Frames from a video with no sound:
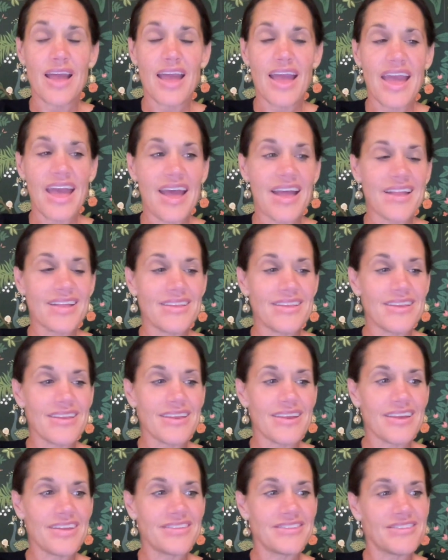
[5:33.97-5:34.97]
And
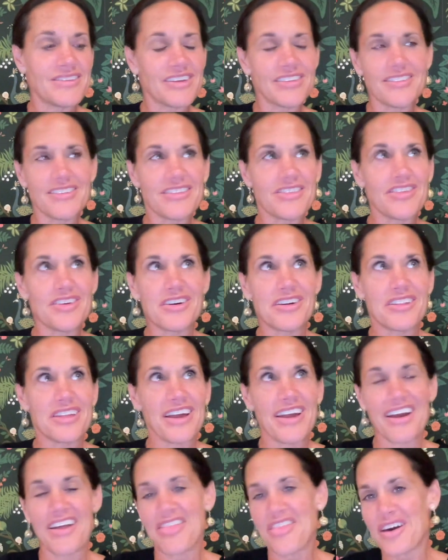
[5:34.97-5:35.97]
it doesn't look
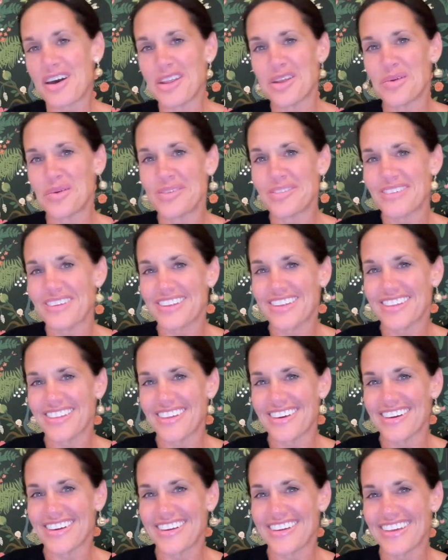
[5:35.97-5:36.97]
like I thought it was going to
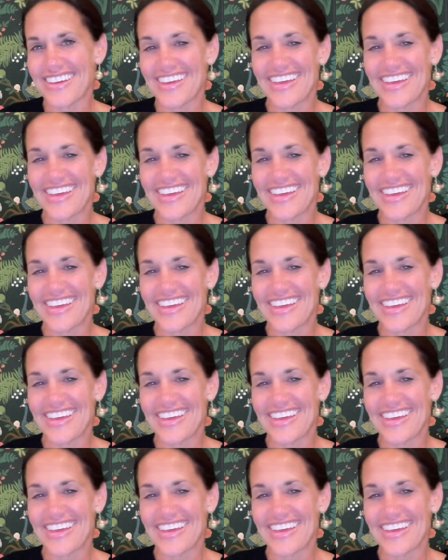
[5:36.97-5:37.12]
look,